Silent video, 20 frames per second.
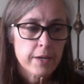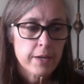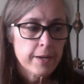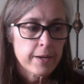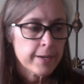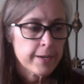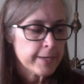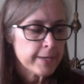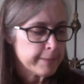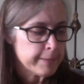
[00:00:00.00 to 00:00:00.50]

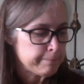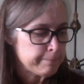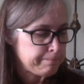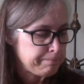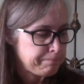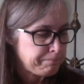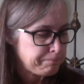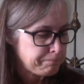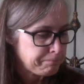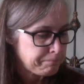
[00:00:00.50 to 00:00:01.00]

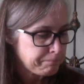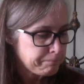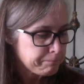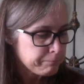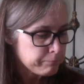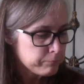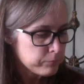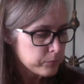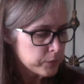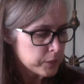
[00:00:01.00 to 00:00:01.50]

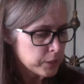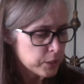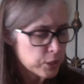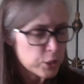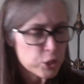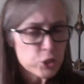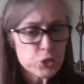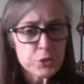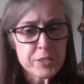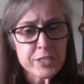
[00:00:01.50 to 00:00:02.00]

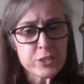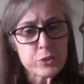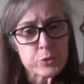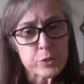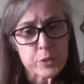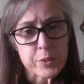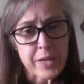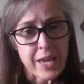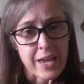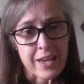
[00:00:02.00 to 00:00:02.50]
The joints are
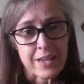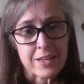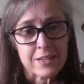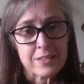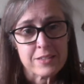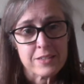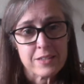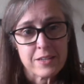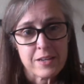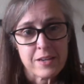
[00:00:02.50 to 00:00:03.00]
okay.
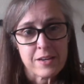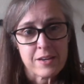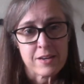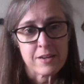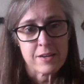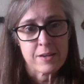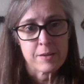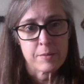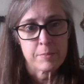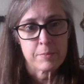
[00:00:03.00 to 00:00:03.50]

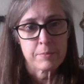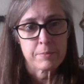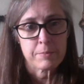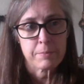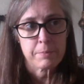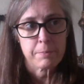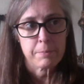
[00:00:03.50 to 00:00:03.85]
I